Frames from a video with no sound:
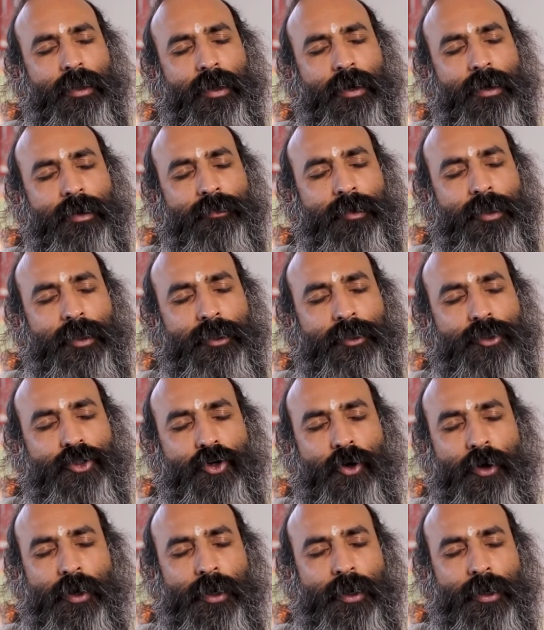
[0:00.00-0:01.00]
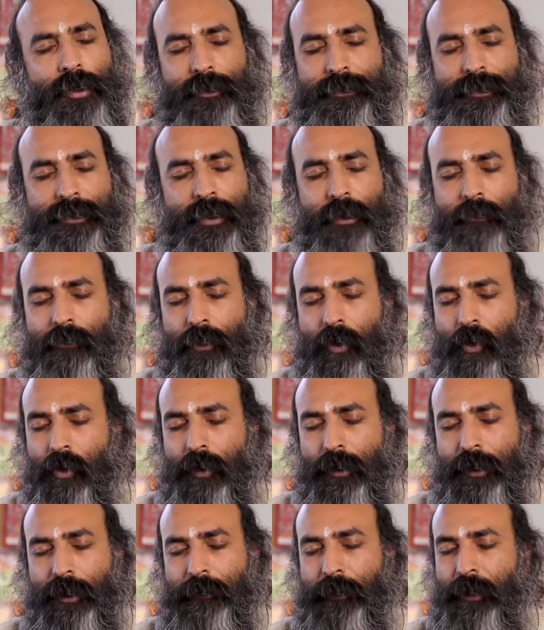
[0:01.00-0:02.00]
love and enjoy some
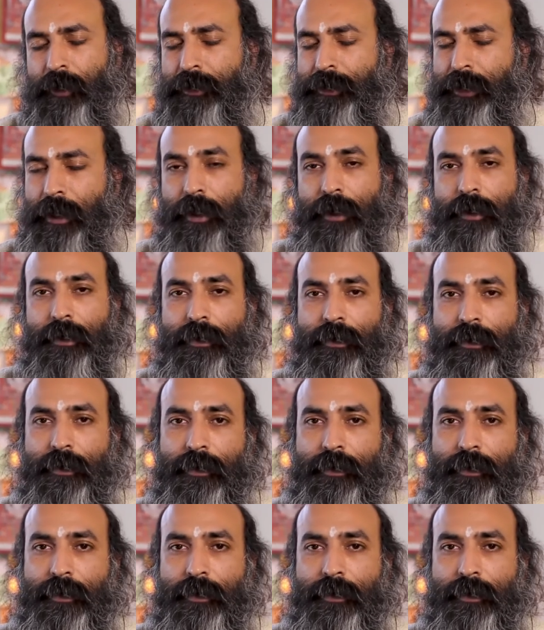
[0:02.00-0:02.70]
old music?